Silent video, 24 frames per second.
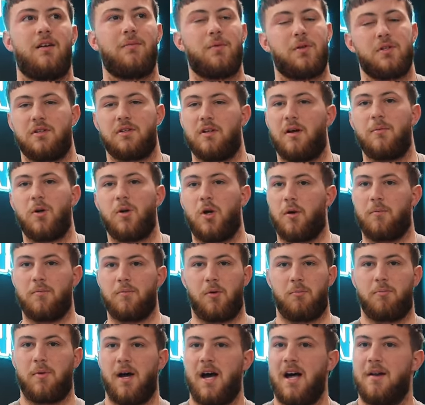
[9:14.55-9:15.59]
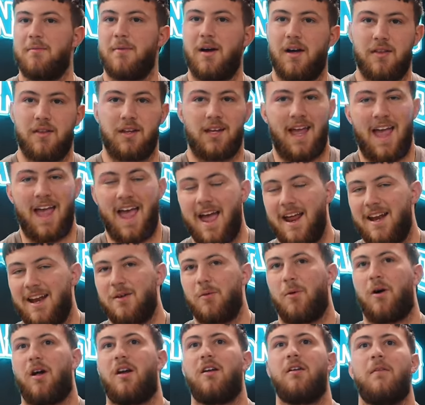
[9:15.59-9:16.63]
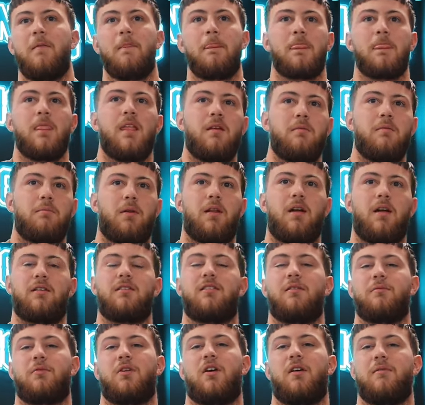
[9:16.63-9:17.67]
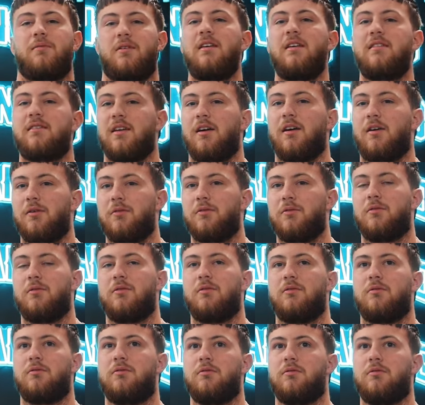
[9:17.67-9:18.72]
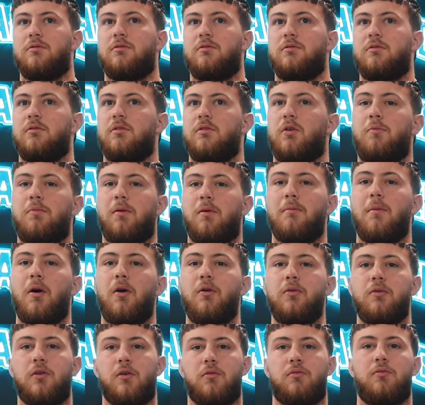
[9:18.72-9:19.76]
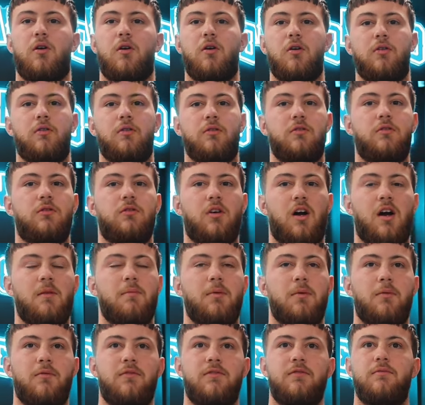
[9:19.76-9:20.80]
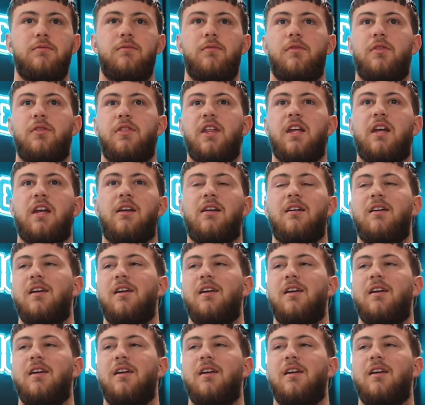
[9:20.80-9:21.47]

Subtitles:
I'm not bad-mouthing anyone, but like sometimes they sell or promote the wrong type of thing.